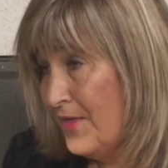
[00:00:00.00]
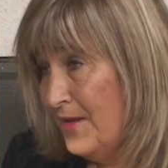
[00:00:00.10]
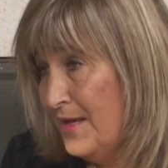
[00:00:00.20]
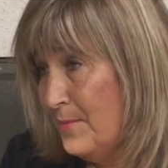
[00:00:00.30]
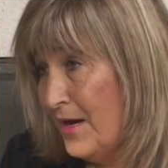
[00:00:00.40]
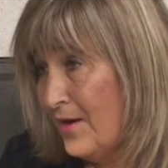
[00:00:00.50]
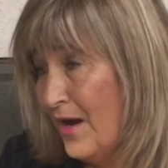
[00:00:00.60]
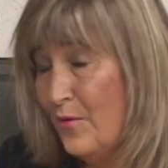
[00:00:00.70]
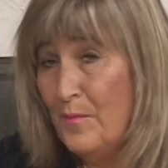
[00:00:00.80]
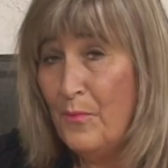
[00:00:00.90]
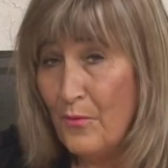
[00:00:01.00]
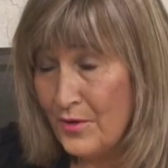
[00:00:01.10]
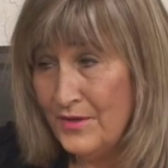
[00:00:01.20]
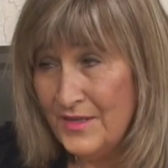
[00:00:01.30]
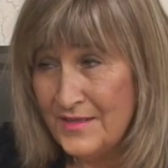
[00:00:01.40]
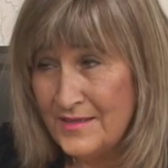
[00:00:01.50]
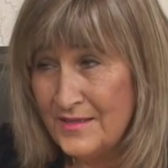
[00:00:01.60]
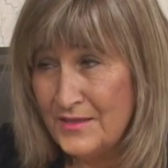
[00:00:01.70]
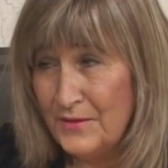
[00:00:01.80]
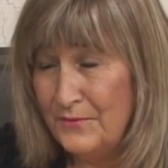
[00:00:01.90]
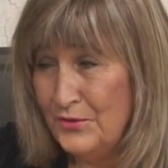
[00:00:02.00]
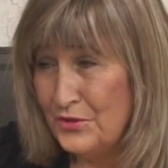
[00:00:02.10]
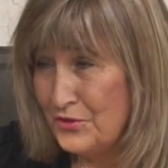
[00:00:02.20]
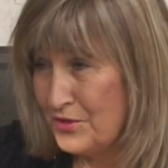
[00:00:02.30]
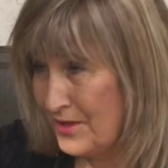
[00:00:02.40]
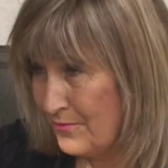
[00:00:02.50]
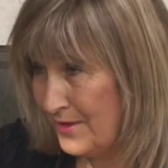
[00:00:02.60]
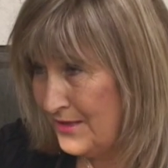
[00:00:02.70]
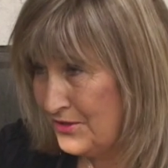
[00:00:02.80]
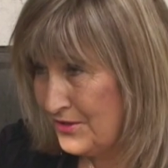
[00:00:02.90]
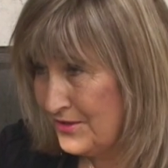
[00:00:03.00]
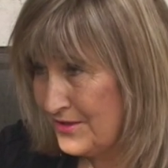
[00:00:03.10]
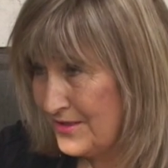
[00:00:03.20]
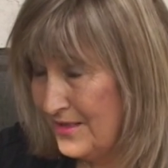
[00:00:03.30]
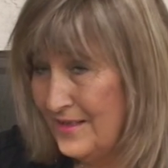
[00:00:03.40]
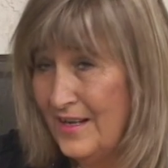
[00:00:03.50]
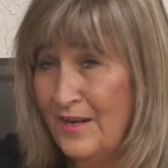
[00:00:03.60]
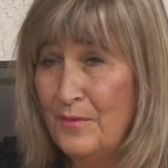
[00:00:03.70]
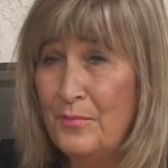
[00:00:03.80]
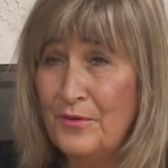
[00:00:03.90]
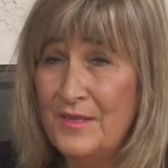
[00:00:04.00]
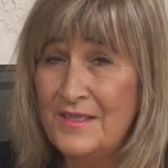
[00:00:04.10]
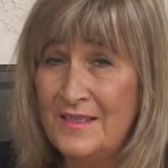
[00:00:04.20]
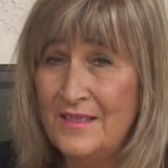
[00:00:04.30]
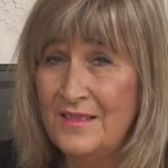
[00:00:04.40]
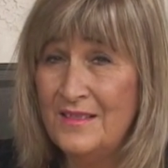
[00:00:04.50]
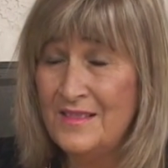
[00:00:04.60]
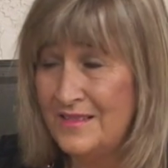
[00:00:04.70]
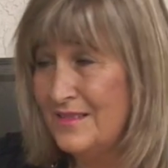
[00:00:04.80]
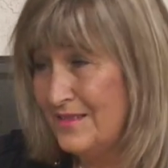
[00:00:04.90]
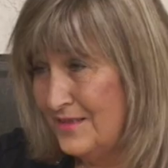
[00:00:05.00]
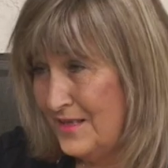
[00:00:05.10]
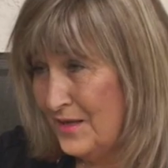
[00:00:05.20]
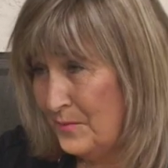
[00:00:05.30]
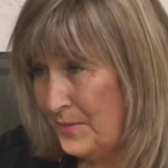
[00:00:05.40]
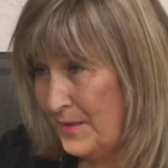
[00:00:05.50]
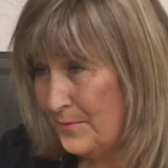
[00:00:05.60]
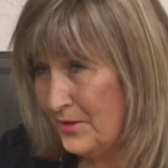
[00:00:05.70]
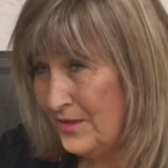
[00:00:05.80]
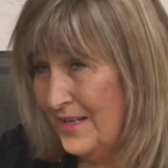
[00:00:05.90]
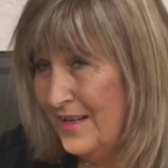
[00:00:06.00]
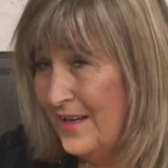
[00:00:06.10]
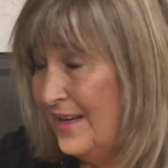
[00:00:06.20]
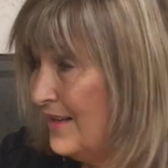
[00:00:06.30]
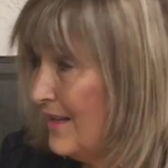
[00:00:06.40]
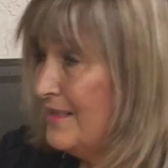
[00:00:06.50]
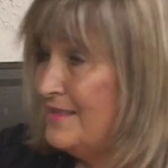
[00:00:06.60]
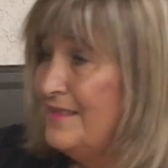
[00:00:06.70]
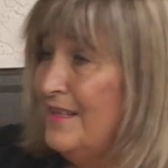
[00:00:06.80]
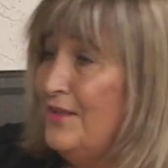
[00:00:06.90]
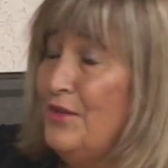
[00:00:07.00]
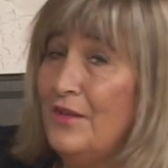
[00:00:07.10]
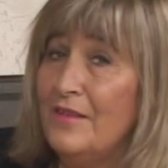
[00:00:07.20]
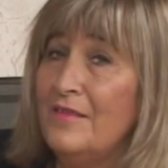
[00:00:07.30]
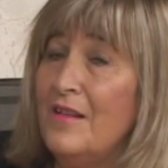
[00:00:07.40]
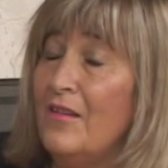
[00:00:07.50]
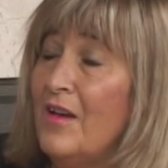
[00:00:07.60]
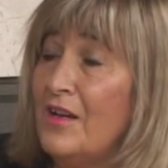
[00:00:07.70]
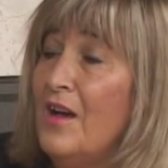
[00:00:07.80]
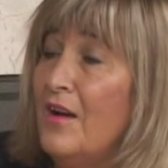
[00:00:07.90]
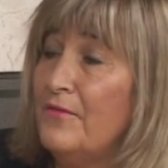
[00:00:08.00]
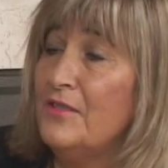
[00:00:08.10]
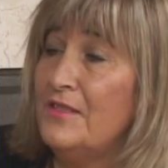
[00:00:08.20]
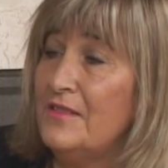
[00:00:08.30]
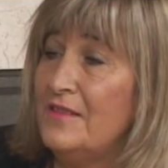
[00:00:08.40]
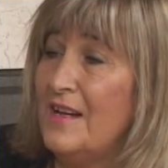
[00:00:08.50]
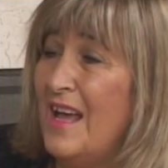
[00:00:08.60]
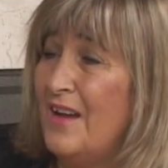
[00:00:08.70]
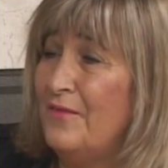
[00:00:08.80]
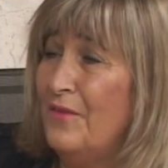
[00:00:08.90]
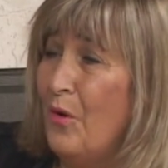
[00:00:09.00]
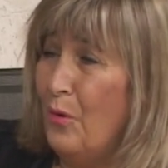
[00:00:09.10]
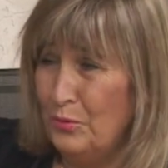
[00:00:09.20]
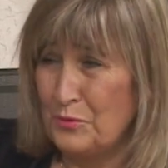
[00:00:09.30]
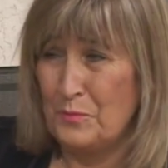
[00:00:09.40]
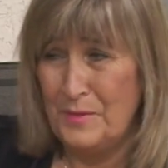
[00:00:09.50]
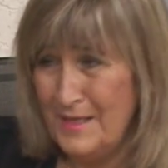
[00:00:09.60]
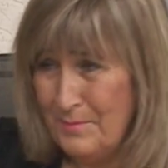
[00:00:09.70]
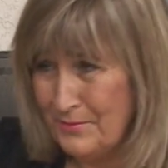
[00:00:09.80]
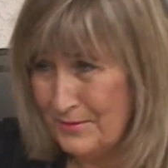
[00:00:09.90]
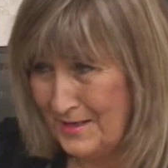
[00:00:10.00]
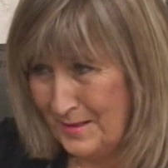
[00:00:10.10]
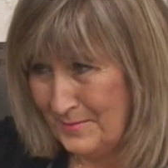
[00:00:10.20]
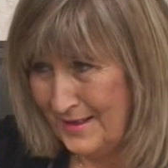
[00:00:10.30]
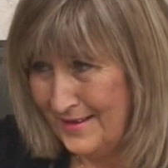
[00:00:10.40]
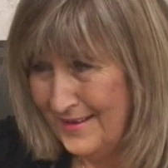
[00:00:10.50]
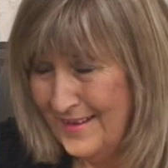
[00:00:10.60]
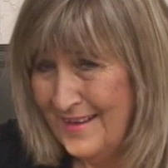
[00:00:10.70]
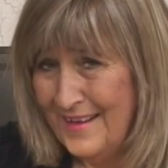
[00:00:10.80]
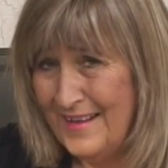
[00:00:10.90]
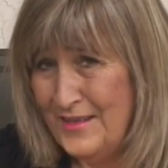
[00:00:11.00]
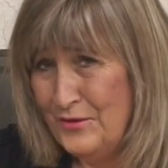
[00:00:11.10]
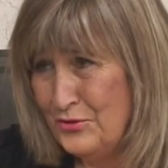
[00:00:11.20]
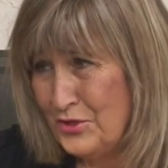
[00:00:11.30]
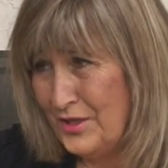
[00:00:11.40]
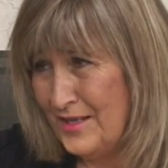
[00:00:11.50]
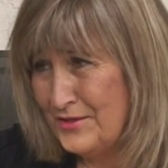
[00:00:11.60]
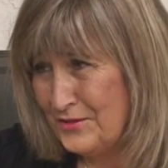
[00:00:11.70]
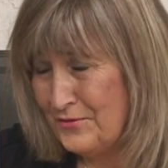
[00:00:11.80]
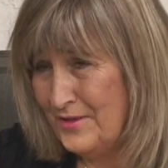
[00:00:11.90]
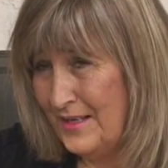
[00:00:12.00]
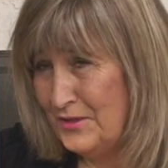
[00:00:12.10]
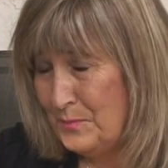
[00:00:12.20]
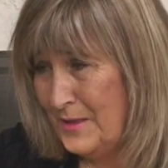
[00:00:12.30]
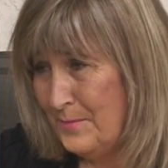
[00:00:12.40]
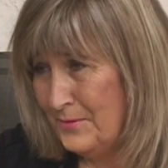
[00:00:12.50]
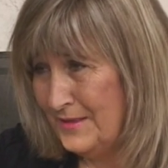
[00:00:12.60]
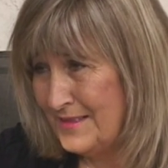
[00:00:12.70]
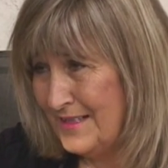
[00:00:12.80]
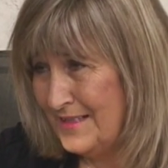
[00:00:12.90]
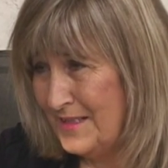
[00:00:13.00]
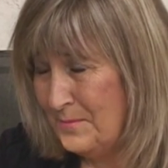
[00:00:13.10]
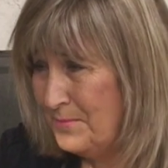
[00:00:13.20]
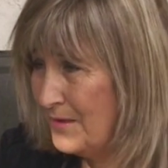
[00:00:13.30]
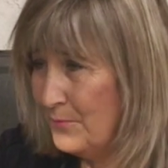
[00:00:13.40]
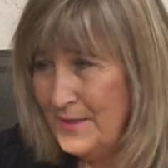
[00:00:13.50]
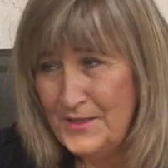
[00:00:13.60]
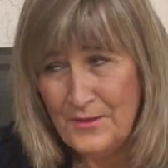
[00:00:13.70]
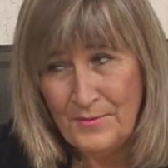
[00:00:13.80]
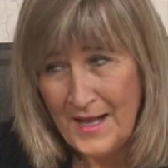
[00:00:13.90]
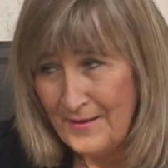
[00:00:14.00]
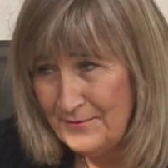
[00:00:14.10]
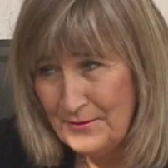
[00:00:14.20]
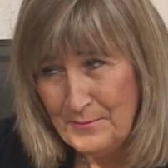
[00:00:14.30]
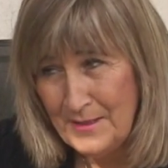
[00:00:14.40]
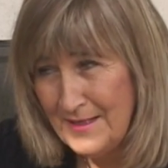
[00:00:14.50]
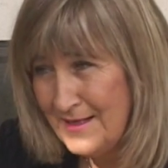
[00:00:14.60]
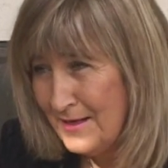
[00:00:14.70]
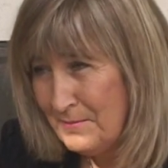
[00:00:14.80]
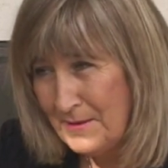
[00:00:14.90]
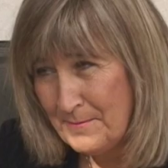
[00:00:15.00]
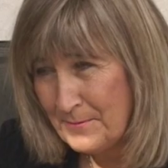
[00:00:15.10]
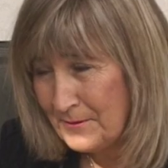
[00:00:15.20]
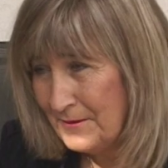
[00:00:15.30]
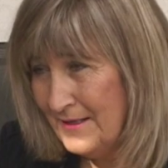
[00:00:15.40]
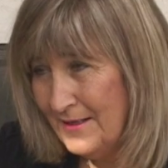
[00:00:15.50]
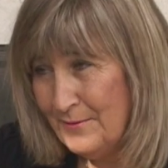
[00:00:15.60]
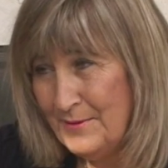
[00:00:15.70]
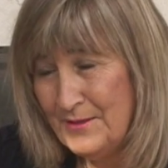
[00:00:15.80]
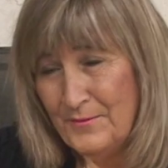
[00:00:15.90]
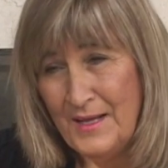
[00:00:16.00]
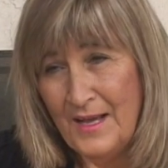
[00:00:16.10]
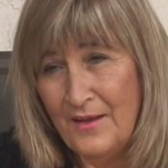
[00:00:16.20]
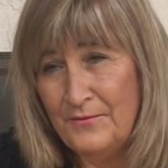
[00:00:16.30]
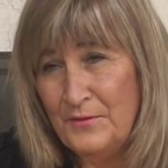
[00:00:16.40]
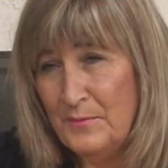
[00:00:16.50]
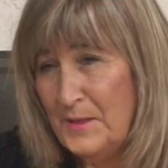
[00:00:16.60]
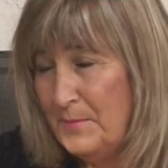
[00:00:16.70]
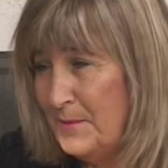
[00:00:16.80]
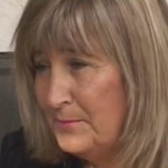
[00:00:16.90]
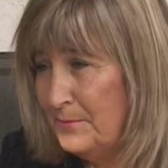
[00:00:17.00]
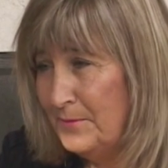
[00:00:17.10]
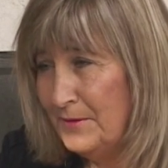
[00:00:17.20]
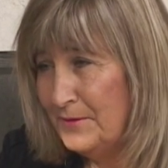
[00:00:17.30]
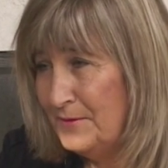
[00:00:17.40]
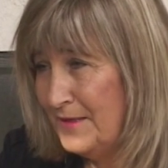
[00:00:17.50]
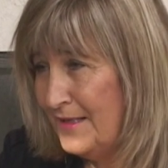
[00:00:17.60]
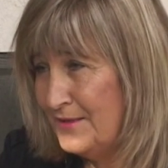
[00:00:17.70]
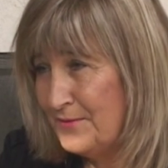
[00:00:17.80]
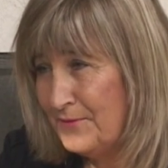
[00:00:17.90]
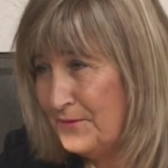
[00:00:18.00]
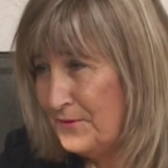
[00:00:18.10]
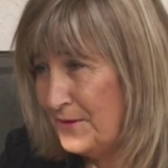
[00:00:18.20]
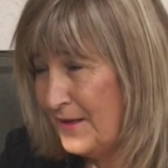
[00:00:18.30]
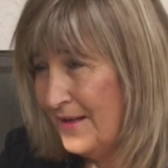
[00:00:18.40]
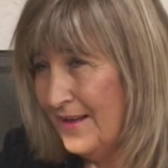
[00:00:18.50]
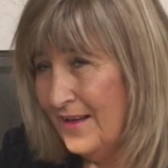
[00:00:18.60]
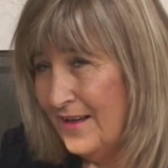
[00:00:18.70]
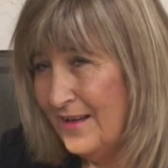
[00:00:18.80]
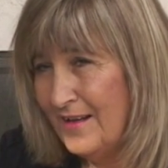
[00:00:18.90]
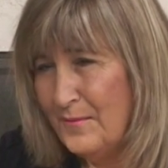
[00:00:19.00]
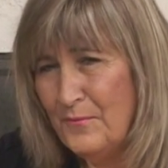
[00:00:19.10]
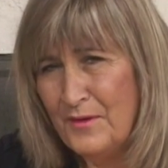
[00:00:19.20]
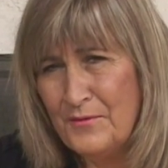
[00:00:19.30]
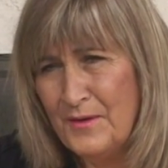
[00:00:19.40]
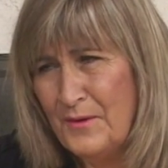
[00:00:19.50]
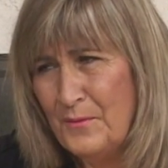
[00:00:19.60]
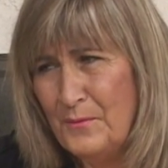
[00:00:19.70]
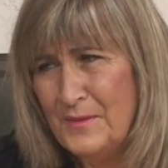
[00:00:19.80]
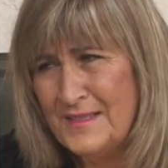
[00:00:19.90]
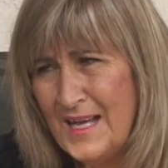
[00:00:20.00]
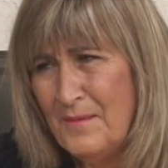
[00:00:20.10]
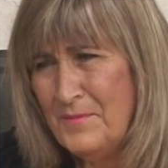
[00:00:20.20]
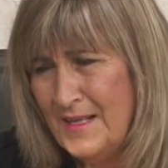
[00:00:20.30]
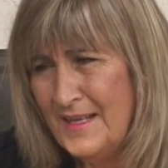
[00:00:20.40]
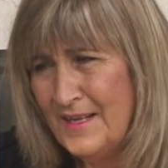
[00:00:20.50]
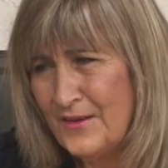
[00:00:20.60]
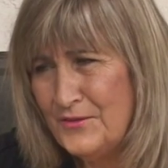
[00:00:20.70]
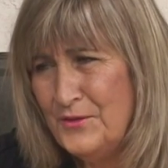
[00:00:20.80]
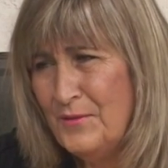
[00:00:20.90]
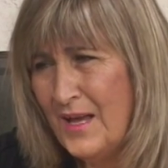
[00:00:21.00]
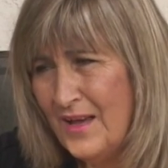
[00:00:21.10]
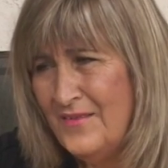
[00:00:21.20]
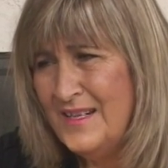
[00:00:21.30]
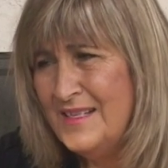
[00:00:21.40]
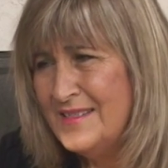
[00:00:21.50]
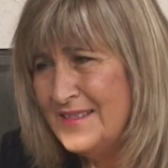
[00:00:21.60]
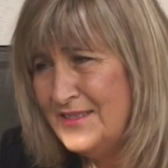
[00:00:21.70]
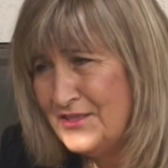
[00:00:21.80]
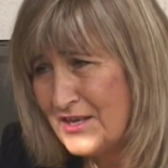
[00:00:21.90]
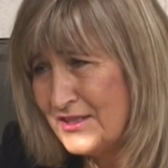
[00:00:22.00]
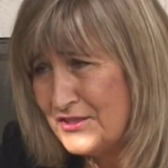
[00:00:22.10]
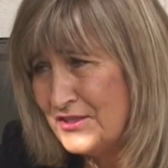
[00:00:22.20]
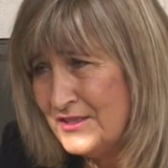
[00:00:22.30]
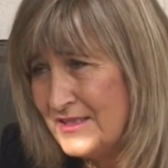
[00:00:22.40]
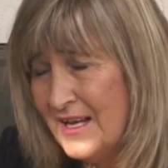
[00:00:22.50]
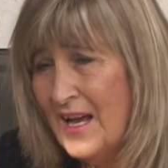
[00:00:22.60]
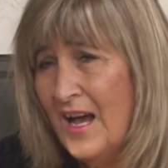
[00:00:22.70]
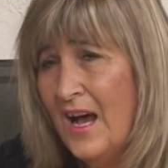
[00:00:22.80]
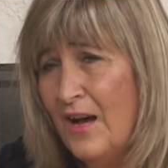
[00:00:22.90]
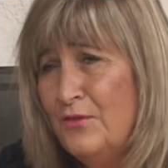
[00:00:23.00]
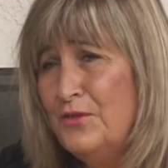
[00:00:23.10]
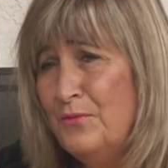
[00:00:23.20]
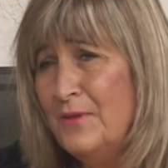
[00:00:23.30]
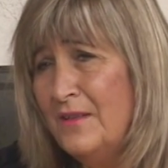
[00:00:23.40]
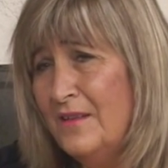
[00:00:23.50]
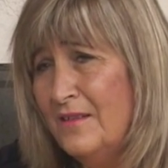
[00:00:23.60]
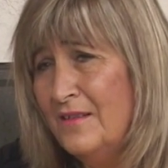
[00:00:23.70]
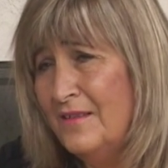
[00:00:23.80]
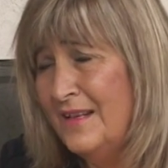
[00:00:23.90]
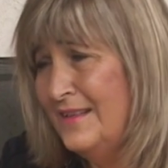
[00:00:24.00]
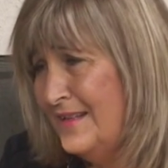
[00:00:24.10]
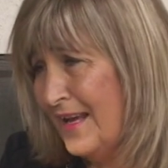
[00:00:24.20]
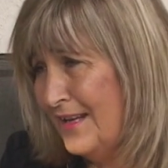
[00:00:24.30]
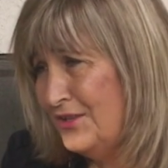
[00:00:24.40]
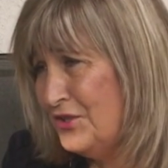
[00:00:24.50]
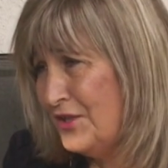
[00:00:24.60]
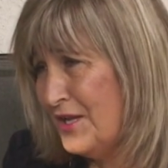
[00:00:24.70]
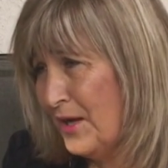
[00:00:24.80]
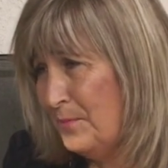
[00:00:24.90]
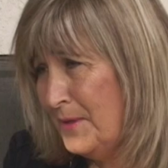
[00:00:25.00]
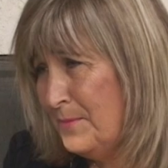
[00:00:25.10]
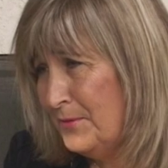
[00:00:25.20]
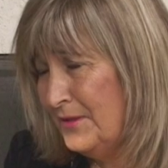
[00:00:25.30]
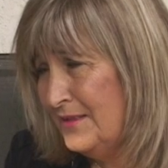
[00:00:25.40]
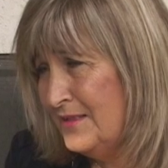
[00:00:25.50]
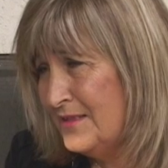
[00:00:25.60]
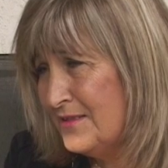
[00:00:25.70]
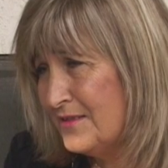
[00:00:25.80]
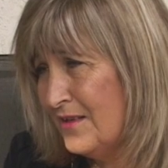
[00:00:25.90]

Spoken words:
think about how important this is to future generations and how important this is to the young people. And I see a lot of conferences that have older people coming, and usually a certain age people attending, but we don't have too many young people. We don't have too many people below the age of 30. And I'm wondering what's happening here. Do you have any suggestions how to engage the young people in this